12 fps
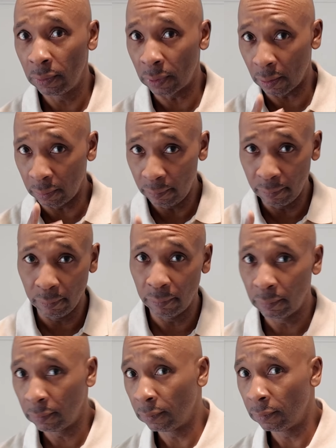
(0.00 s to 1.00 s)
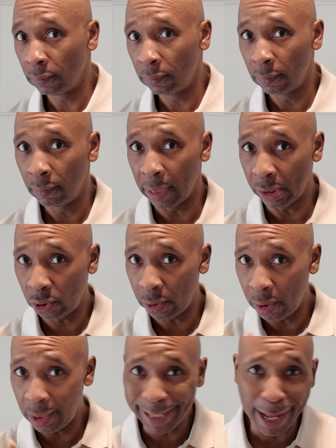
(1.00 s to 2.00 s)
So make sure
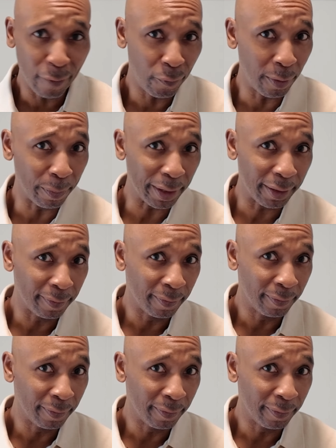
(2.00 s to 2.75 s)
you look out for me.